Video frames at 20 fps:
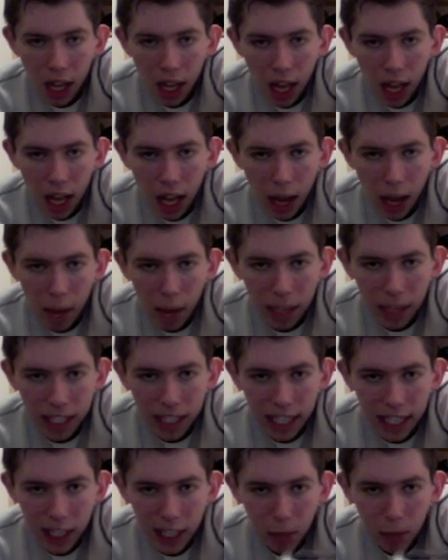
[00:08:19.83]
It's
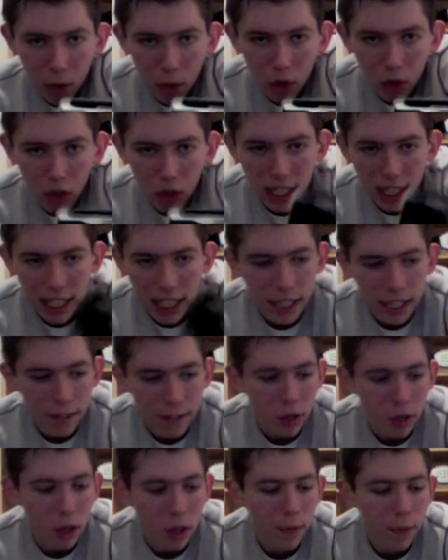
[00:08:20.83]
an Explorer
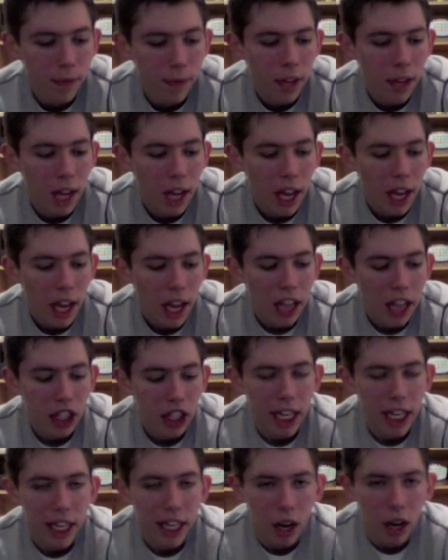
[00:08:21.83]
64
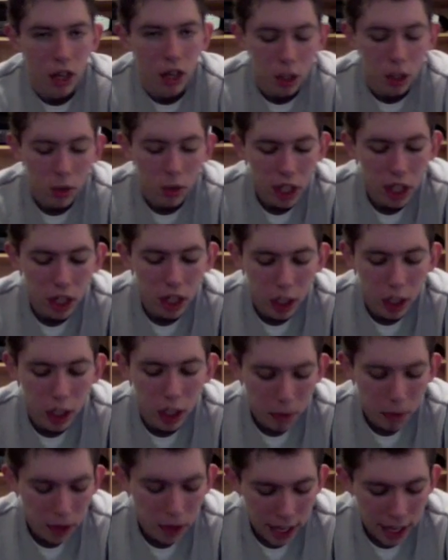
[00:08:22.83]
cheat cartridge. And all you do is you
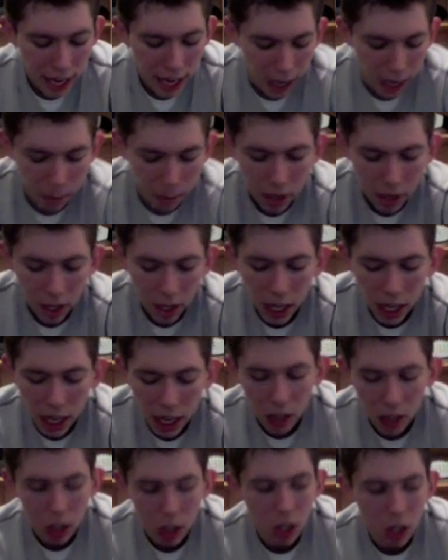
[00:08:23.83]
put the game
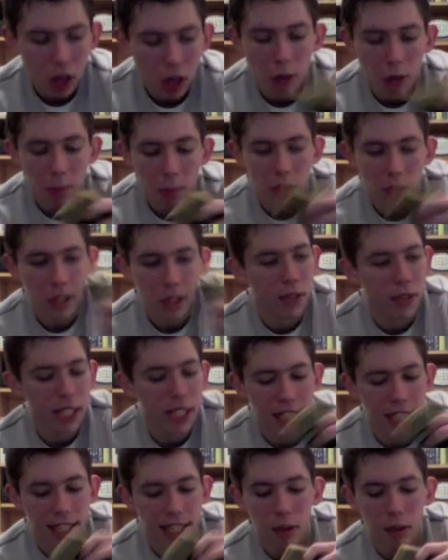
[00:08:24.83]
in the top. So if we
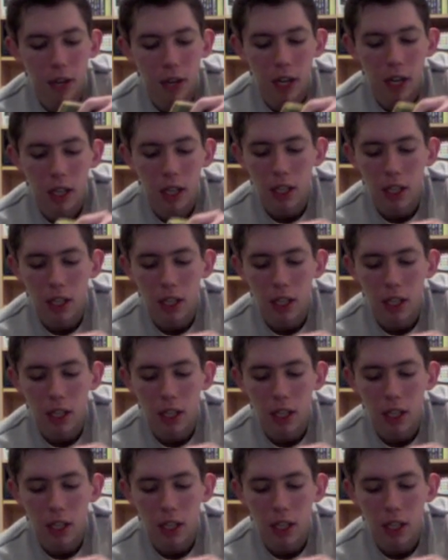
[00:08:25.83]
take Zelda,